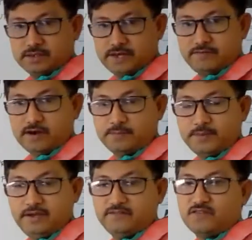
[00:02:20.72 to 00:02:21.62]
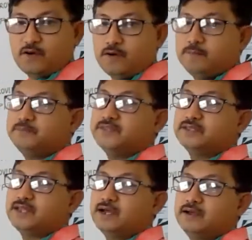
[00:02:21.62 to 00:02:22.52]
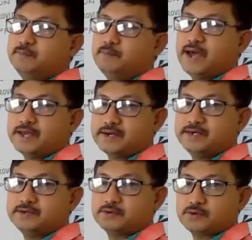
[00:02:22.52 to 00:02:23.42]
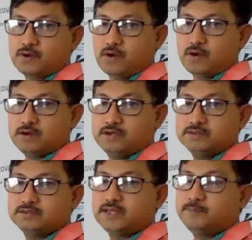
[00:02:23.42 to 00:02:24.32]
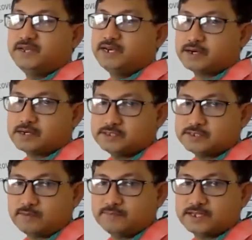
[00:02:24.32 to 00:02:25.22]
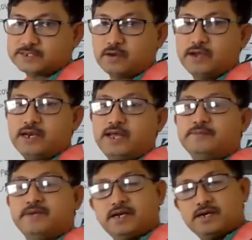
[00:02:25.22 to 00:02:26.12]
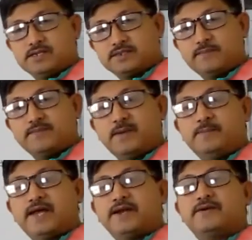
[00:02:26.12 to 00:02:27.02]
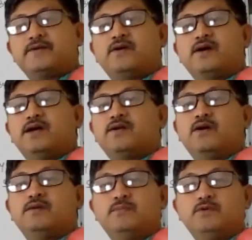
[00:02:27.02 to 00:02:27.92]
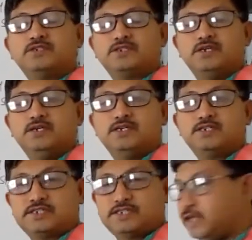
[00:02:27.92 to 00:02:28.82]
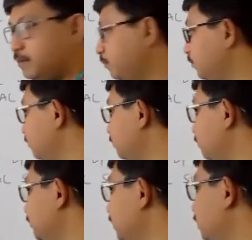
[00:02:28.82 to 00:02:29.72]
developing from the parent rock. The minerals of the soil and minerals of the parent rock are almost same.